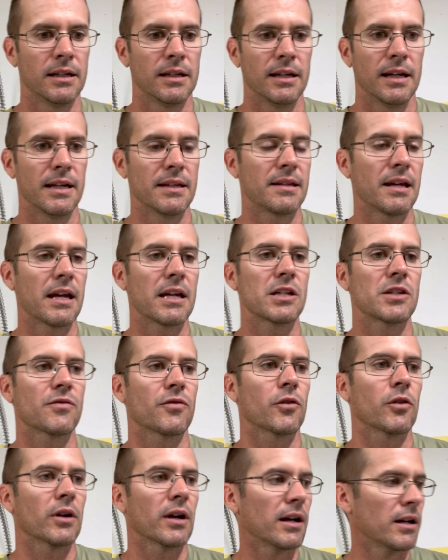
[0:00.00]
it takes
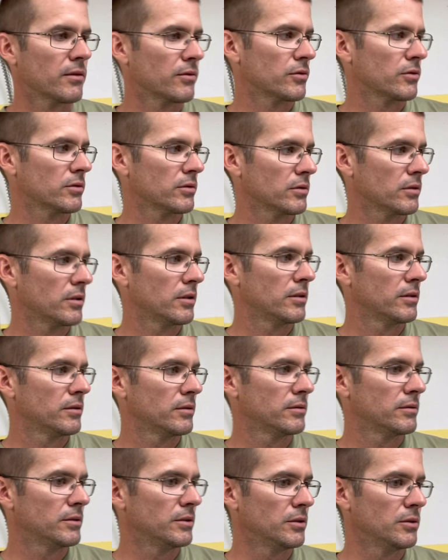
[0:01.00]
forever
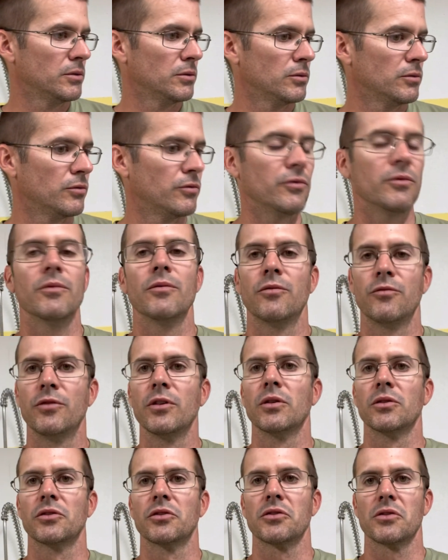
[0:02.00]
to
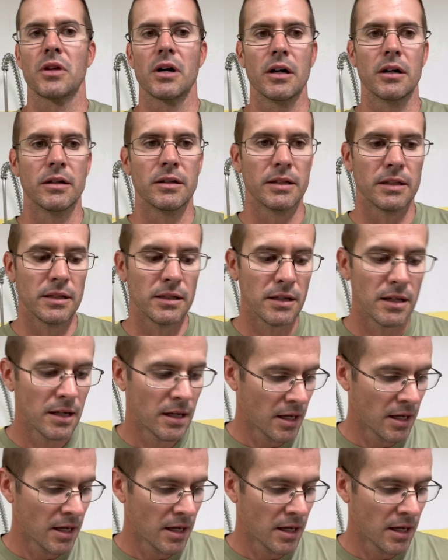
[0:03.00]
filter the honey.